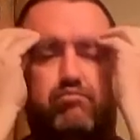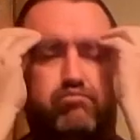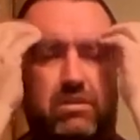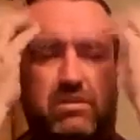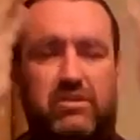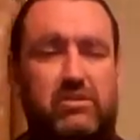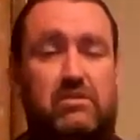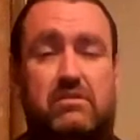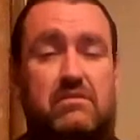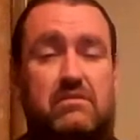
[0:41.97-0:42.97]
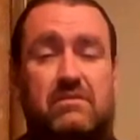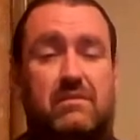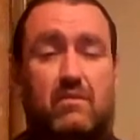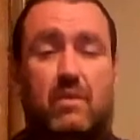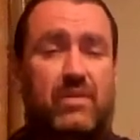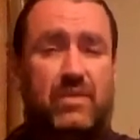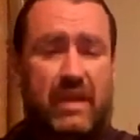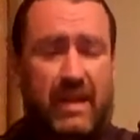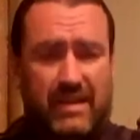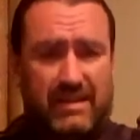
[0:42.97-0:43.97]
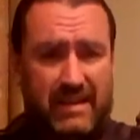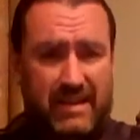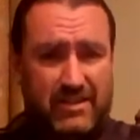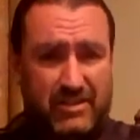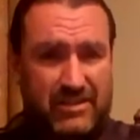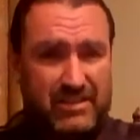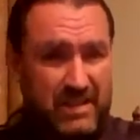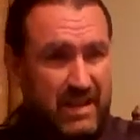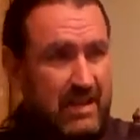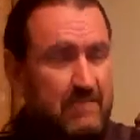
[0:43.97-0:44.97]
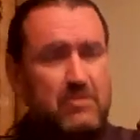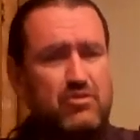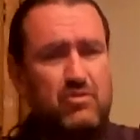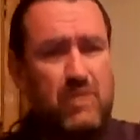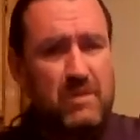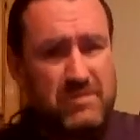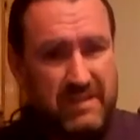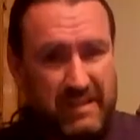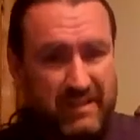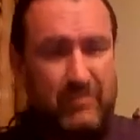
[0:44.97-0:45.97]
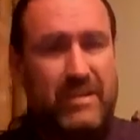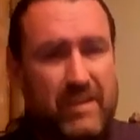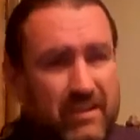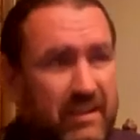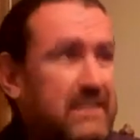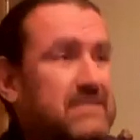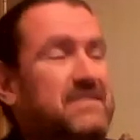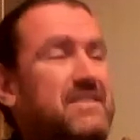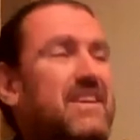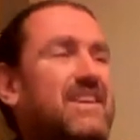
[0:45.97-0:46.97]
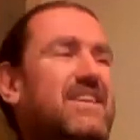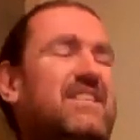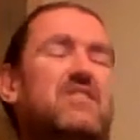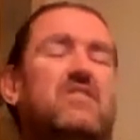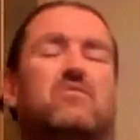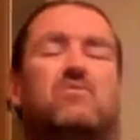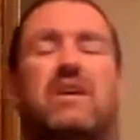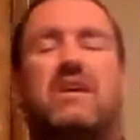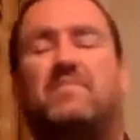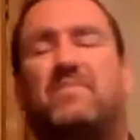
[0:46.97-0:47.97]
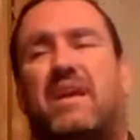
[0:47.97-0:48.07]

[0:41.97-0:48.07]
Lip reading: it. What the heck did he just say? Mr. Rumsey, you're killing us, right?